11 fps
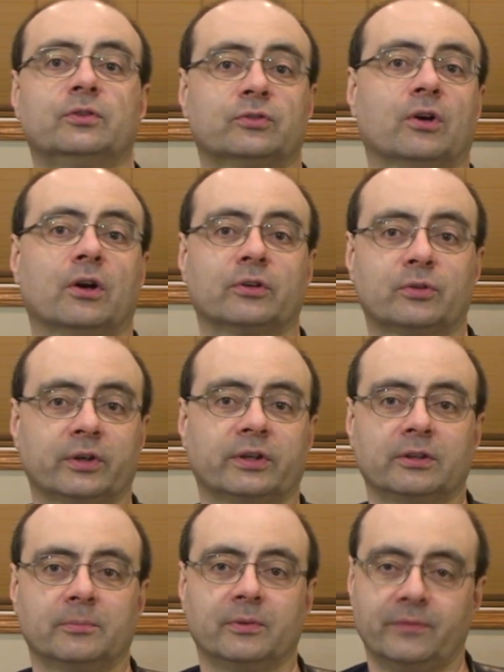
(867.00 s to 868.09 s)
guitar
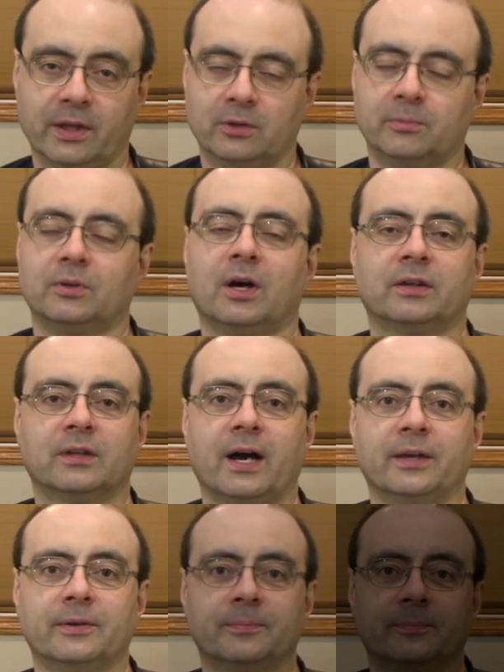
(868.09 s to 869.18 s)
curriculum available online.